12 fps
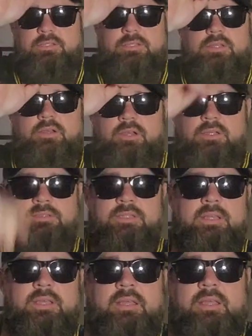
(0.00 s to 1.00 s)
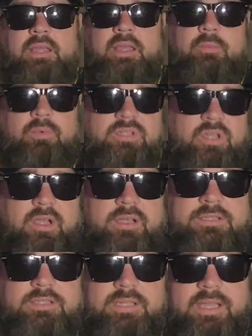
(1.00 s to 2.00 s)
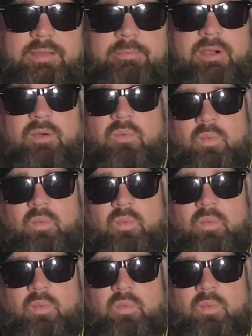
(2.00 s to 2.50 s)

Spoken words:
and we're talking today about what you truly